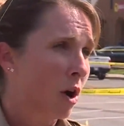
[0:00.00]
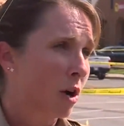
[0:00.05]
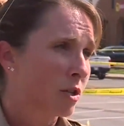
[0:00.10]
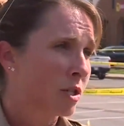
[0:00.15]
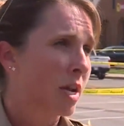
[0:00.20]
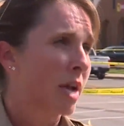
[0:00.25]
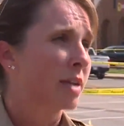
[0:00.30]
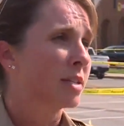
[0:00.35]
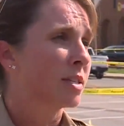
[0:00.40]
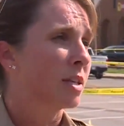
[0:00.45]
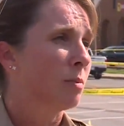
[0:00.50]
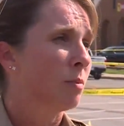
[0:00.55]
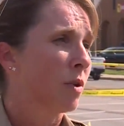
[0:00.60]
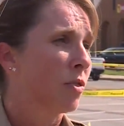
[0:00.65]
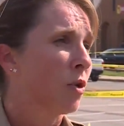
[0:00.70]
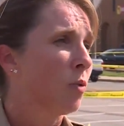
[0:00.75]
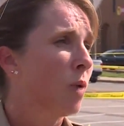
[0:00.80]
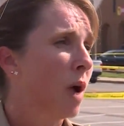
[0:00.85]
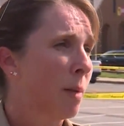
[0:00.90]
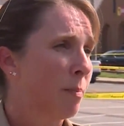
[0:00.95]
carjacks them
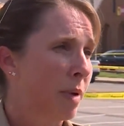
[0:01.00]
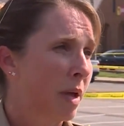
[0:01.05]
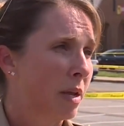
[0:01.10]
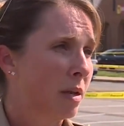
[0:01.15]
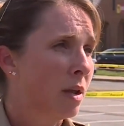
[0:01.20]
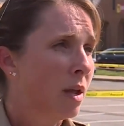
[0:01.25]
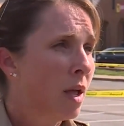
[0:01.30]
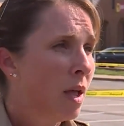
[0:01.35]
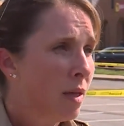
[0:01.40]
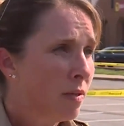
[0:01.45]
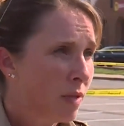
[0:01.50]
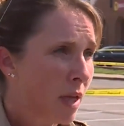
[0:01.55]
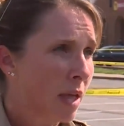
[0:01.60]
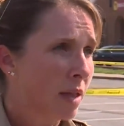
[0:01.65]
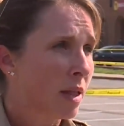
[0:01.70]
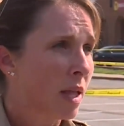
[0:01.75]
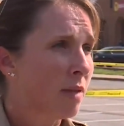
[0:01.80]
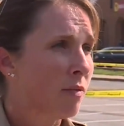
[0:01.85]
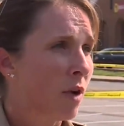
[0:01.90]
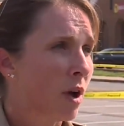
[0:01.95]
with a weapon. They
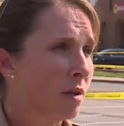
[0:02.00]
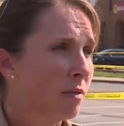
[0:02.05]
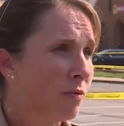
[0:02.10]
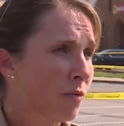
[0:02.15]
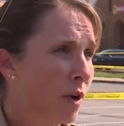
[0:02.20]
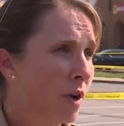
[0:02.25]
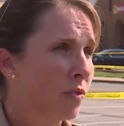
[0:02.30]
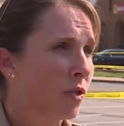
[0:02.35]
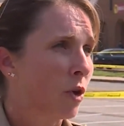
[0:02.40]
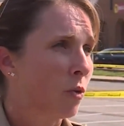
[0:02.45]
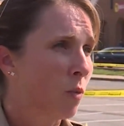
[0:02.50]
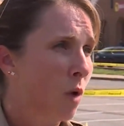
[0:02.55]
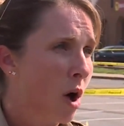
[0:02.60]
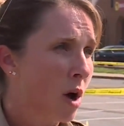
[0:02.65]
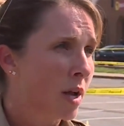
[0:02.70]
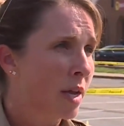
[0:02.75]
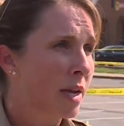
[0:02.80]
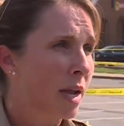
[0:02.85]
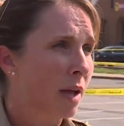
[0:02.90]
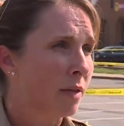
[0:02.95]
leave on foot. They're
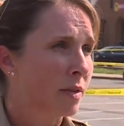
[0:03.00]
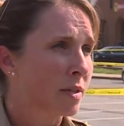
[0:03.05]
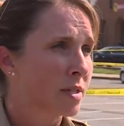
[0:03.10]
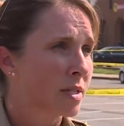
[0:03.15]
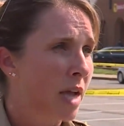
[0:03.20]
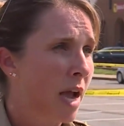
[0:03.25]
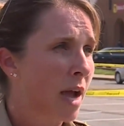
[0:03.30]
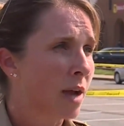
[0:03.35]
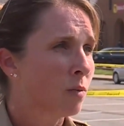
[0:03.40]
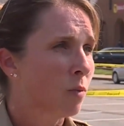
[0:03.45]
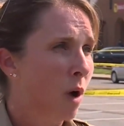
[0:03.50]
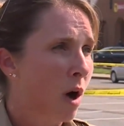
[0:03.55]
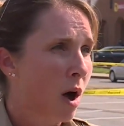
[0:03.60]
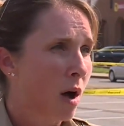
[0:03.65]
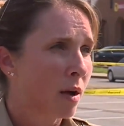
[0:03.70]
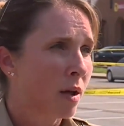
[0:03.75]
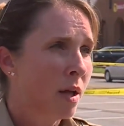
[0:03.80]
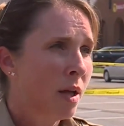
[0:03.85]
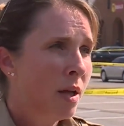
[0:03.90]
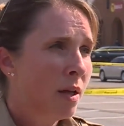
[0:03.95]
walking down the
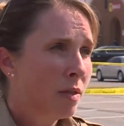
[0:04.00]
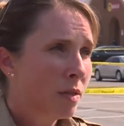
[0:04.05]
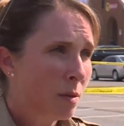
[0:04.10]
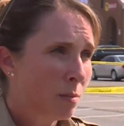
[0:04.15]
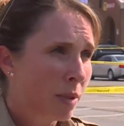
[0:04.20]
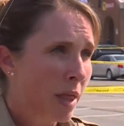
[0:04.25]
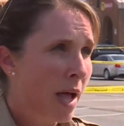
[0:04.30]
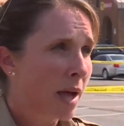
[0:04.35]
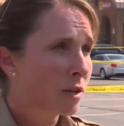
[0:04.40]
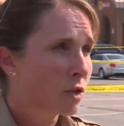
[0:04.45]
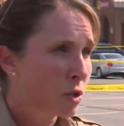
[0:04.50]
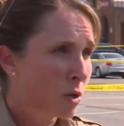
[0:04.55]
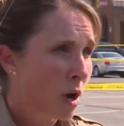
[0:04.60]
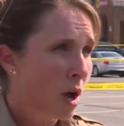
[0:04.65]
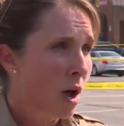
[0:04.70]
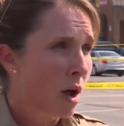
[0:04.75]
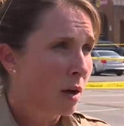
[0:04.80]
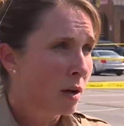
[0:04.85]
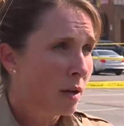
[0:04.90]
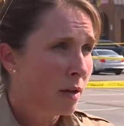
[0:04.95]
sidewalk. The black
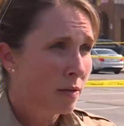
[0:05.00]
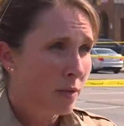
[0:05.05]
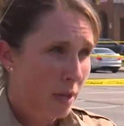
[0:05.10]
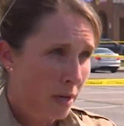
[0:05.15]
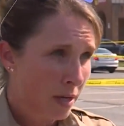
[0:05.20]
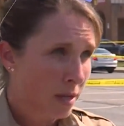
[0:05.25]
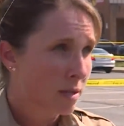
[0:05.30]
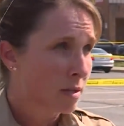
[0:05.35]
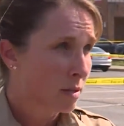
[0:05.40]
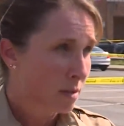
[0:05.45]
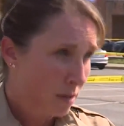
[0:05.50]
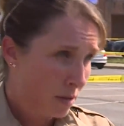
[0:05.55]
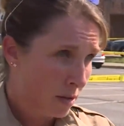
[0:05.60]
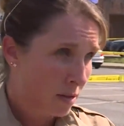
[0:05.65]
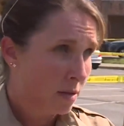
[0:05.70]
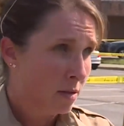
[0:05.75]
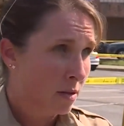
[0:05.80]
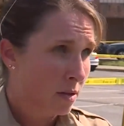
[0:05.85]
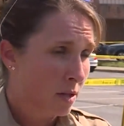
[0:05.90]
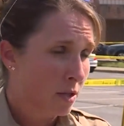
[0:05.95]
truck that is
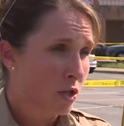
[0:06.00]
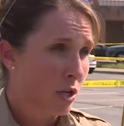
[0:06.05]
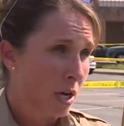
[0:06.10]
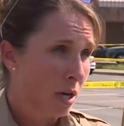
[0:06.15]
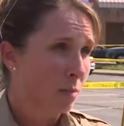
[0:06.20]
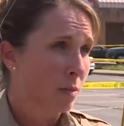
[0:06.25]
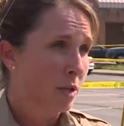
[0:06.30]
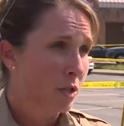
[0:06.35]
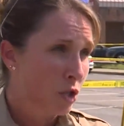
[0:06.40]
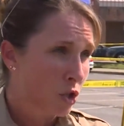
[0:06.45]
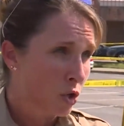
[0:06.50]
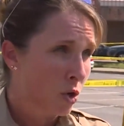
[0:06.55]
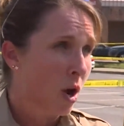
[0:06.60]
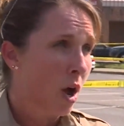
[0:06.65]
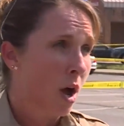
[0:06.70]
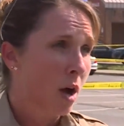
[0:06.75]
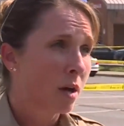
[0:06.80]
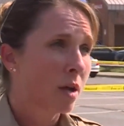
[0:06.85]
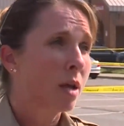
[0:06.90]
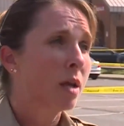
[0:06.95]
the gentleman's
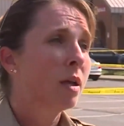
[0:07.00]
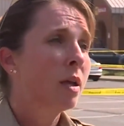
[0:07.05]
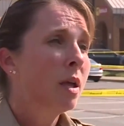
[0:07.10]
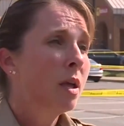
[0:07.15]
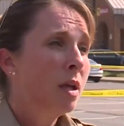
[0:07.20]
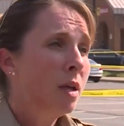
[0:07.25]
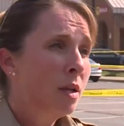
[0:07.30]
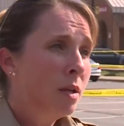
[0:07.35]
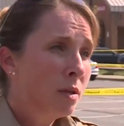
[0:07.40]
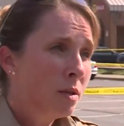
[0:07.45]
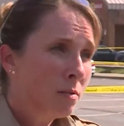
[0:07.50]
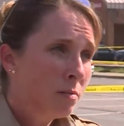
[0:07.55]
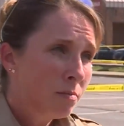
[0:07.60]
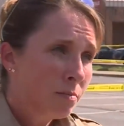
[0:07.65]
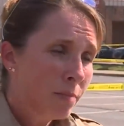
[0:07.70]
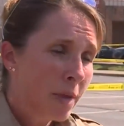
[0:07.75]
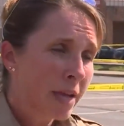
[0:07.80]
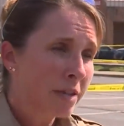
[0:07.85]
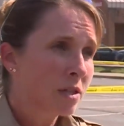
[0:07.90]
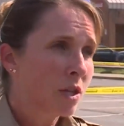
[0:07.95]
truck
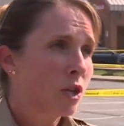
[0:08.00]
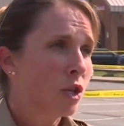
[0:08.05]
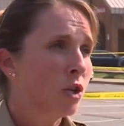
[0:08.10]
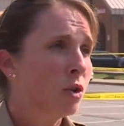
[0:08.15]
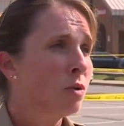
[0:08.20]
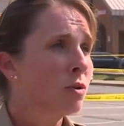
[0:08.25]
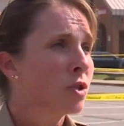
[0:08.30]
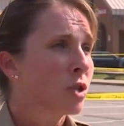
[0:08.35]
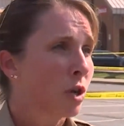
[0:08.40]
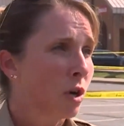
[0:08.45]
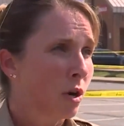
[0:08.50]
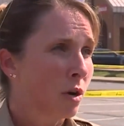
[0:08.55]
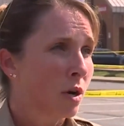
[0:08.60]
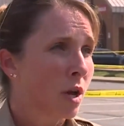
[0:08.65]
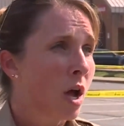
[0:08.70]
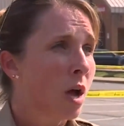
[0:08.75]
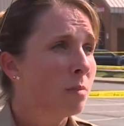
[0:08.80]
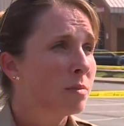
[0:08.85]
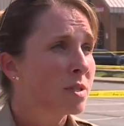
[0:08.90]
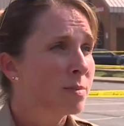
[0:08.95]
makes a U turn,
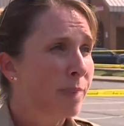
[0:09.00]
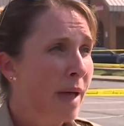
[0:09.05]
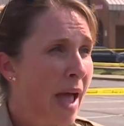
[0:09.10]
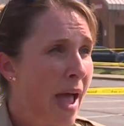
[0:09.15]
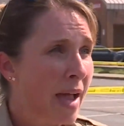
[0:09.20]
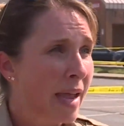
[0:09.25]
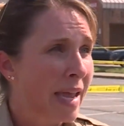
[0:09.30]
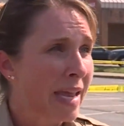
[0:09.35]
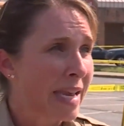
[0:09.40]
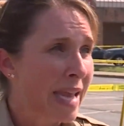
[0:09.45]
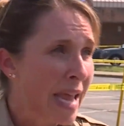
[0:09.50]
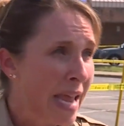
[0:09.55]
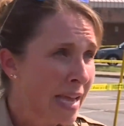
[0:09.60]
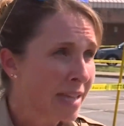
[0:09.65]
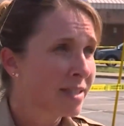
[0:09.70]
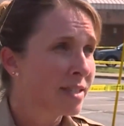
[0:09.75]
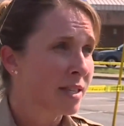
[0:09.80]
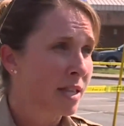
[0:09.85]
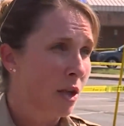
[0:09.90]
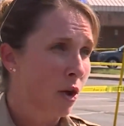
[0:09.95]
comes back and
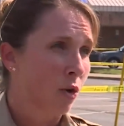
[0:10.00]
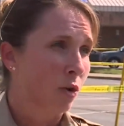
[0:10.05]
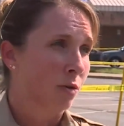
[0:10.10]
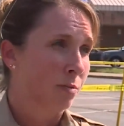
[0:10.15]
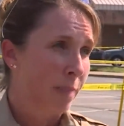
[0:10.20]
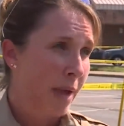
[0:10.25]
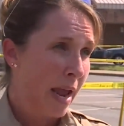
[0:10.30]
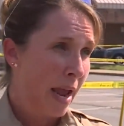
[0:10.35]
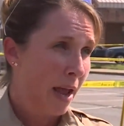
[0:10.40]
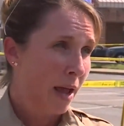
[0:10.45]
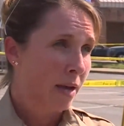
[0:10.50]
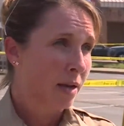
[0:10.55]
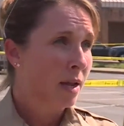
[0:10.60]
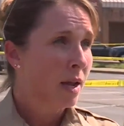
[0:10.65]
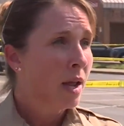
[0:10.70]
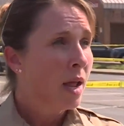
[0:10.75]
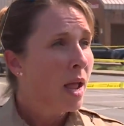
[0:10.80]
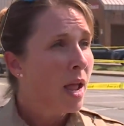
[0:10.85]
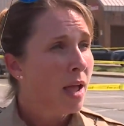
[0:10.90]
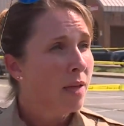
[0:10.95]
hits the old man,
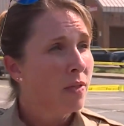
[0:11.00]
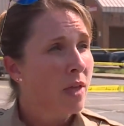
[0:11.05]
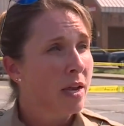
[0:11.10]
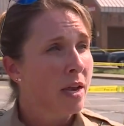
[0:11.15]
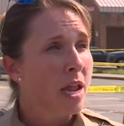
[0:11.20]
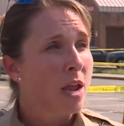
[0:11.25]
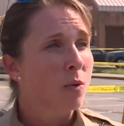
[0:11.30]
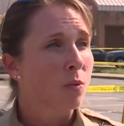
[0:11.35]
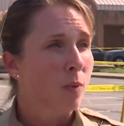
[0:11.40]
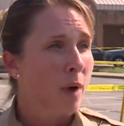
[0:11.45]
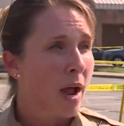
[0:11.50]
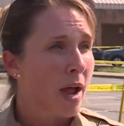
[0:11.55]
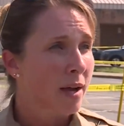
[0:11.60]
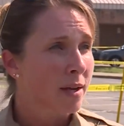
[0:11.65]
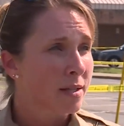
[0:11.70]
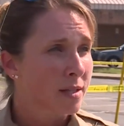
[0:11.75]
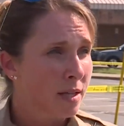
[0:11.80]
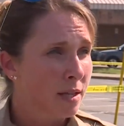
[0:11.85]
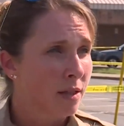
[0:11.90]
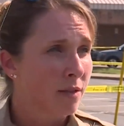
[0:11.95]
and then he
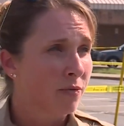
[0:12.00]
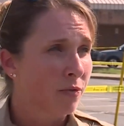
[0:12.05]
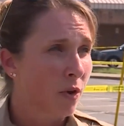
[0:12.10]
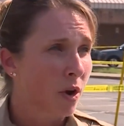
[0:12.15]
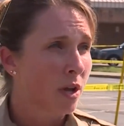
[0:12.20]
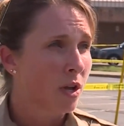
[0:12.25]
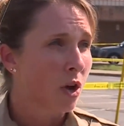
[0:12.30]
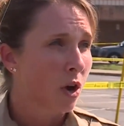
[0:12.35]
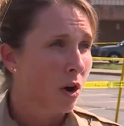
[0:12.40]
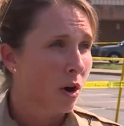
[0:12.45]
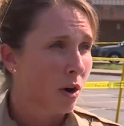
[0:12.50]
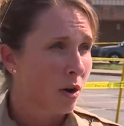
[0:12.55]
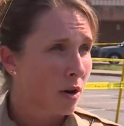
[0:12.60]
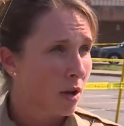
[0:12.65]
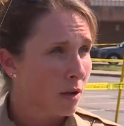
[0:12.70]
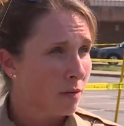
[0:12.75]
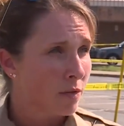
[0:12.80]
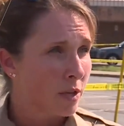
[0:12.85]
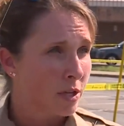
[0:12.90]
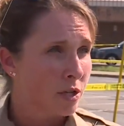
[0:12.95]
wrecks in the front yard
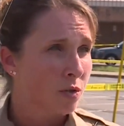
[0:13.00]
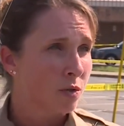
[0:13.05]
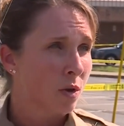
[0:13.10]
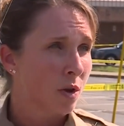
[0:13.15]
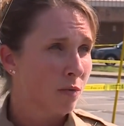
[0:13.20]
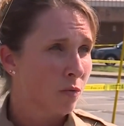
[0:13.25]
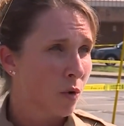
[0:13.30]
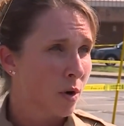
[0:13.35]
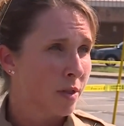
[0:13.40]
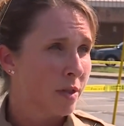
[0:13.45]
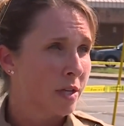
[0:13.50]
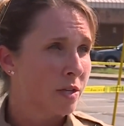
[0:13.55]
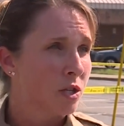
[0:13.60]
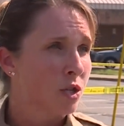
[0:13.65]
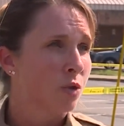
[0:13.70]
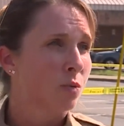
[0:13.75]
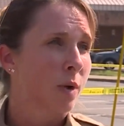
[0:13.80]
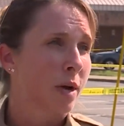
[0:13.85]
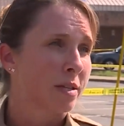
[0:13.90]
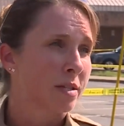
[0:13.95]
of, this, of one of these
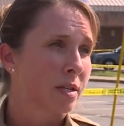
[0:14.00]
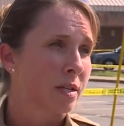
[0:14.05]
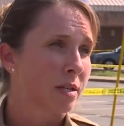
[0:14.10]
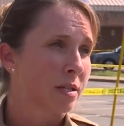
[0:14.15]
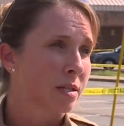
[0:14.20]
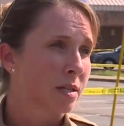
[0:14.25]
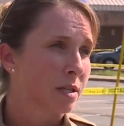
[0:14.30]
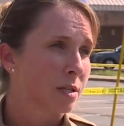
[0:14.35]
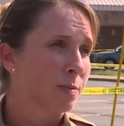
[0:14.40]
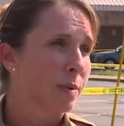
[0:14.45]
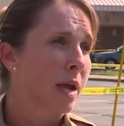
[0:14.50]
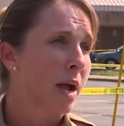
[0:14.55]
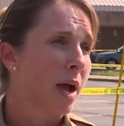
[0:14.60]
two residences